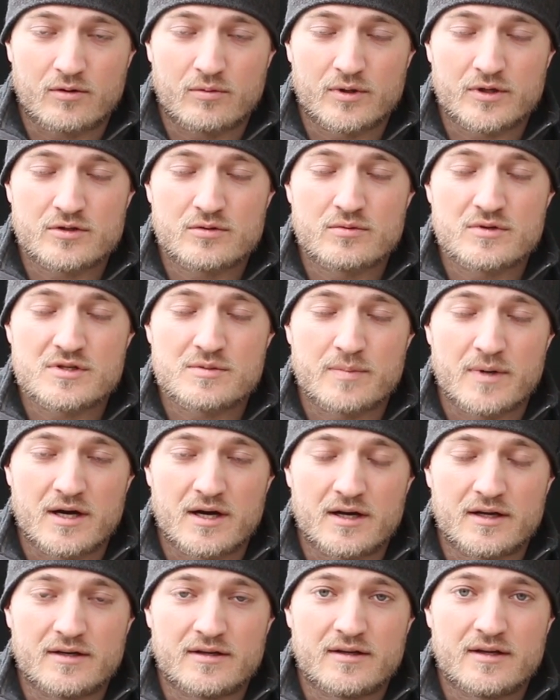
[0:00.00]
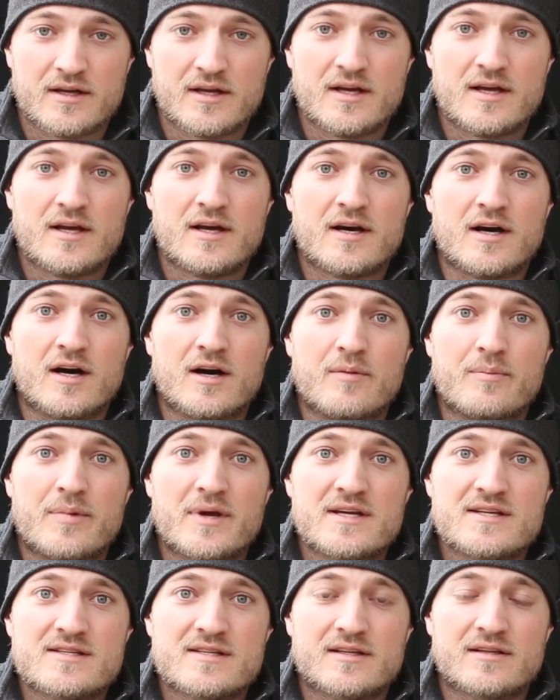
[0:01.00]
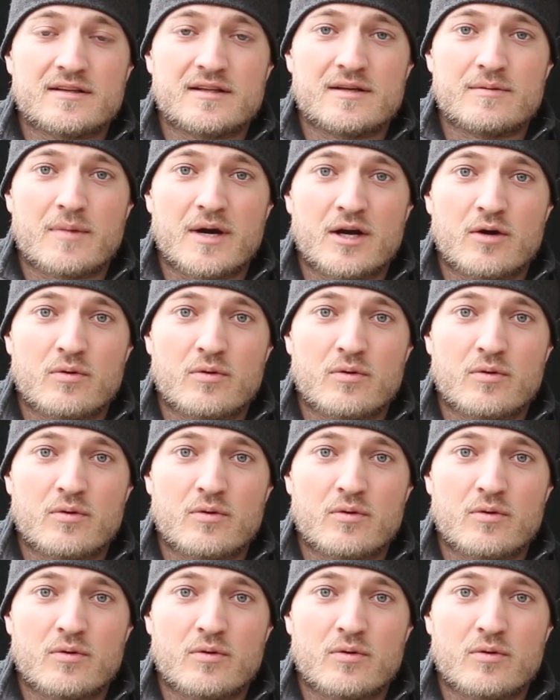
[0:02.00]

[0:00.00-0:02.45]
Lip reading: quick to respond. Basically my